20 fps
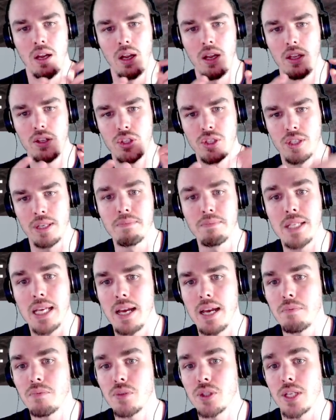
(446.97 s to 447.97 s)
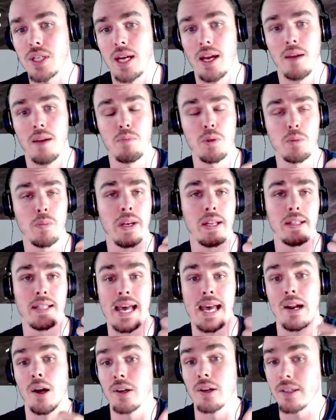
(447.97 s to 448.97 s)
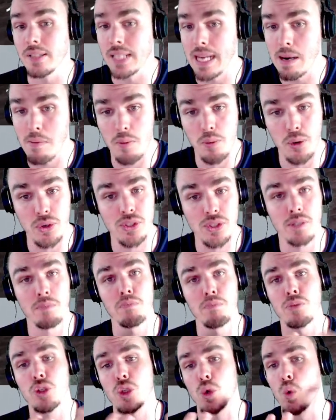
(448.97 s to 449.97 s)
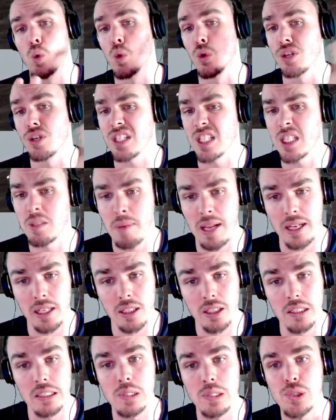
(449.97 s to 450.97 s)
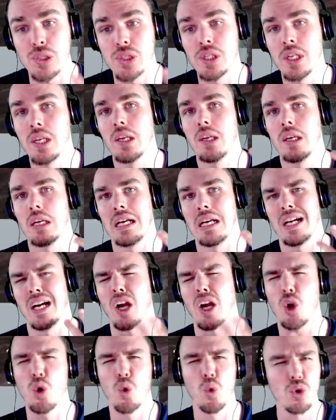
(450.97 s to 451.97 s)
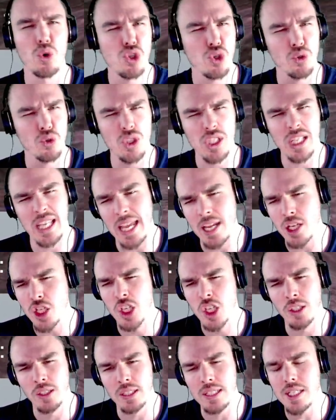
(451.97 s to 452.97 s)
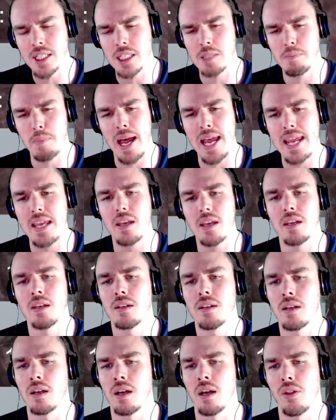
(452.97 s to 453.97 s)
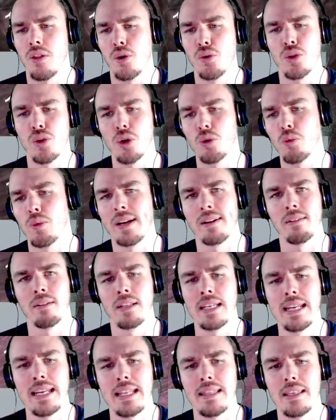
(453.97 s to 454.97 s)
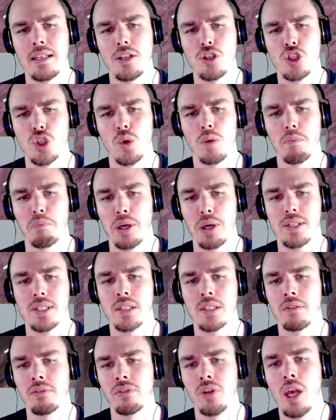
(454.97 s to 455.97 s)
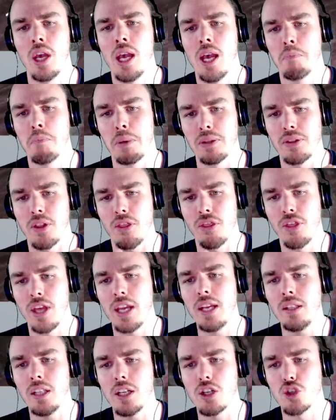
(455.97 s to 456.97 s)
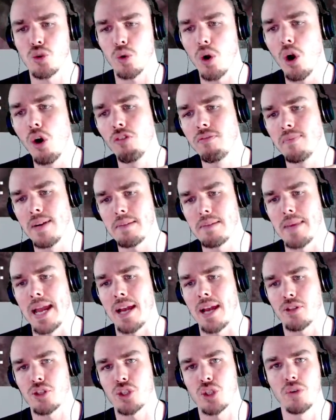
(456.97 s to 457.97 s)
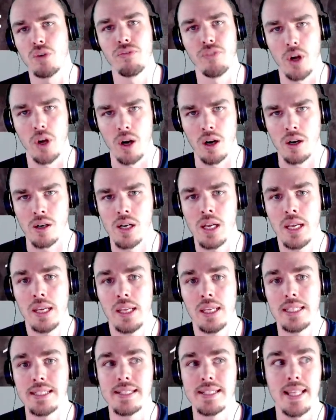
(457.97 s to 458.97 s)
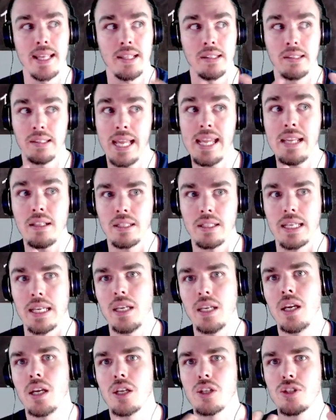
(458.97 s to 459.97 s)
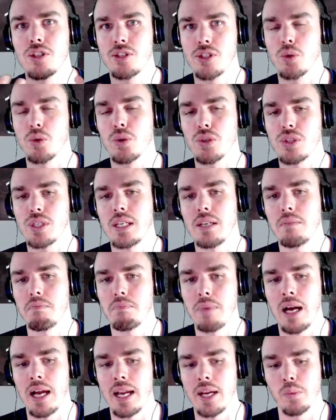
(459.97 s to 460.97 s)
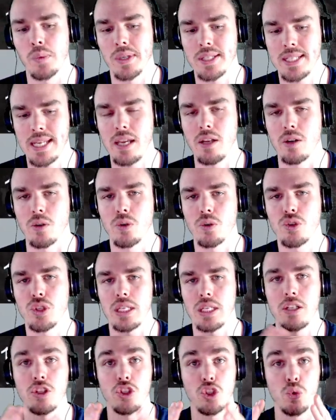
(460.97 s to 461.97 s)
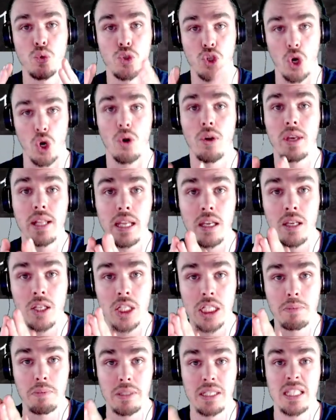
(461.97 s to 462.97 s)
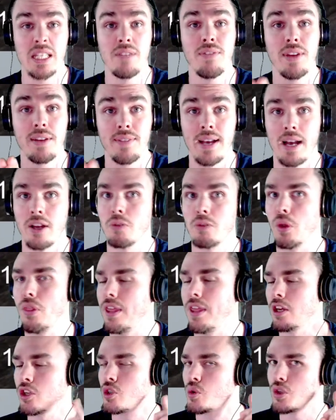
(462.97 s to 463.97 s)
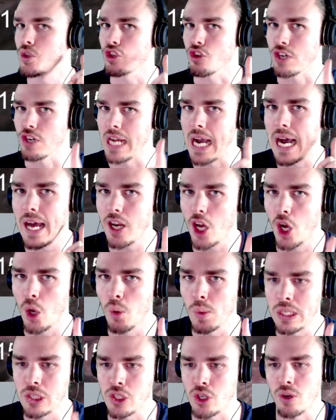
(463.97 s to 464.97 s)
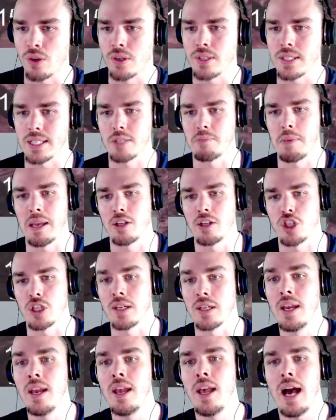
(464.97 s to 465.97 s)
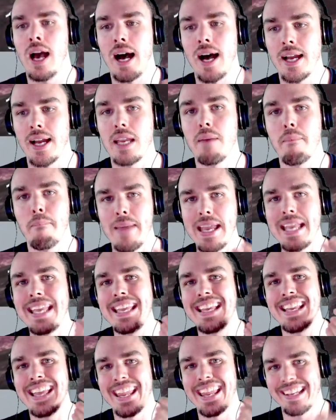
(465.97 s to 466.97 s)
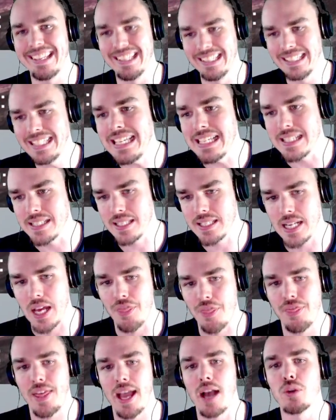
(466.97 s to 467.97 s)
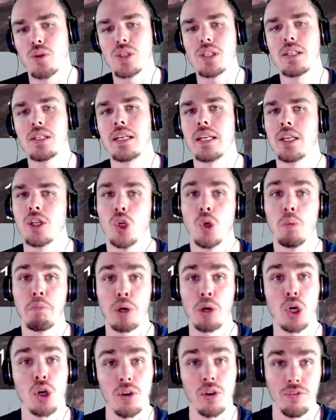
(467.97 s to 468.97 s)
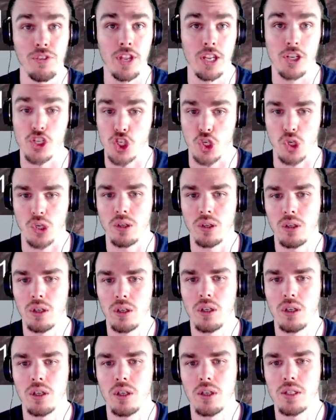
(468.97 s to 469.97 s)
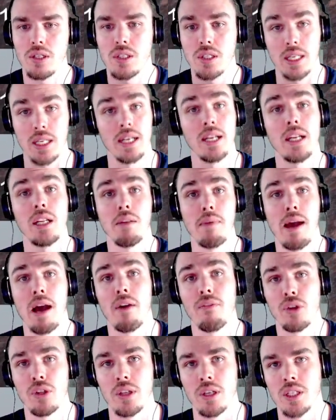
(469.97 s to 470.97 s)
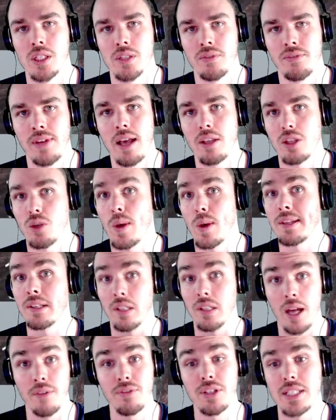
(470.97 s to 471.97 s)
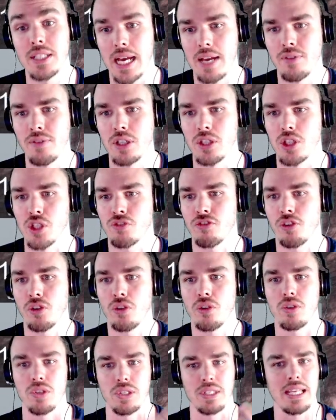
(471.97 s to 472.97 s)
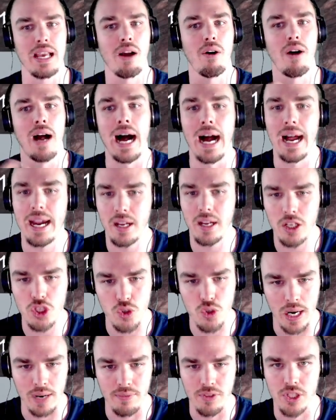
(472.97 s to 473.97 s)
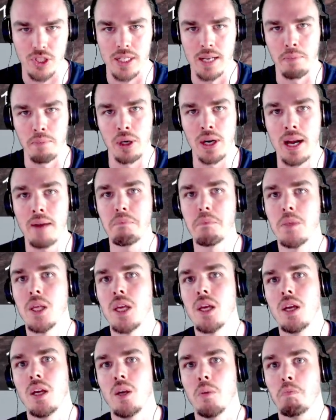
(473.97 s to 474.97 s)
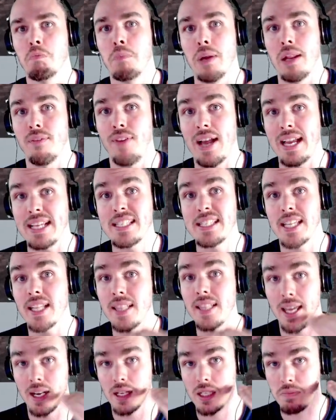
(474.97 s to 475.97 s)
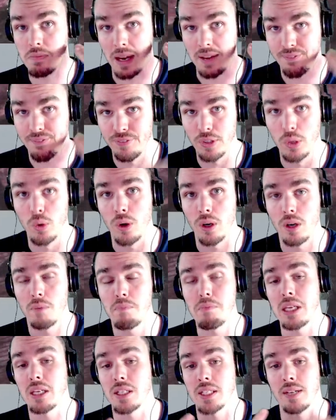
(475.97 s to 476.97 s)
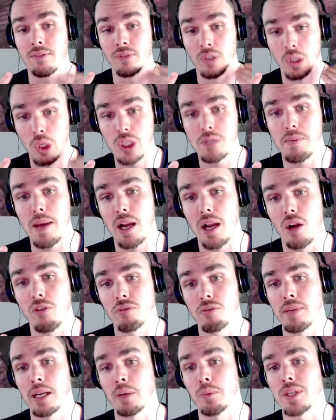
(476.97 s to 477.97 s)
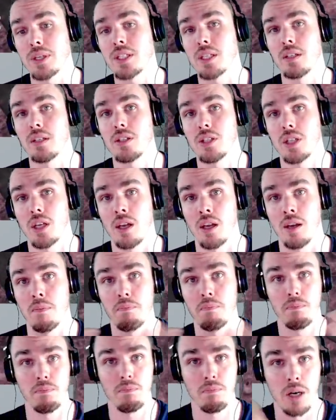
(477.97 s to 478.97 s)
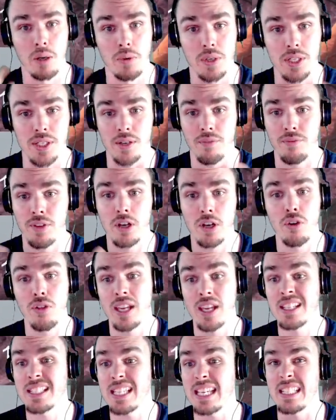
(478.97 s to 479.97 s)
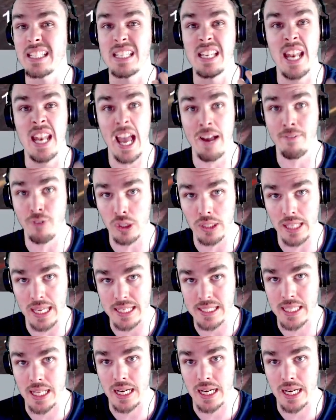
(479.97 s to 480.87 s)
Sometimes I'm spending that on glamour prisms or dispellers. Cordials occasionally spike, though they're rarely anything too impressive. But the thing that drove my math so far is that lately, sourcing my retainers into targeting specific valuable things, which are not always current expansion, I am making at least 1,000 gil per venture, sending them out for things of value. I'd love to dive into this further and see how high I could drive this number up. But if I set that as my floor, because I've looked back over my recent vendor things, it's never less than